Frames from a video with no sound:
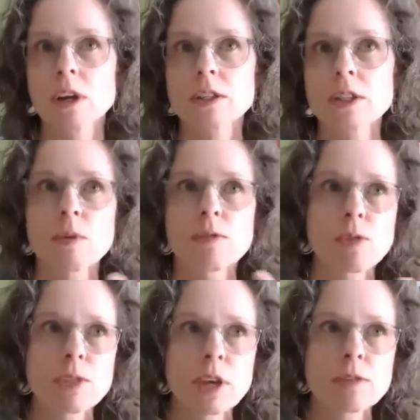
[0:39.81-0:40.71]
some of
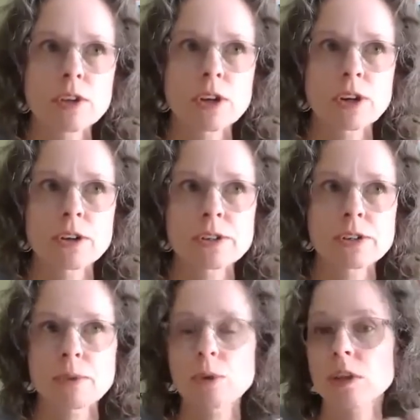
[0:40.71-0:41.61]
what they've learned will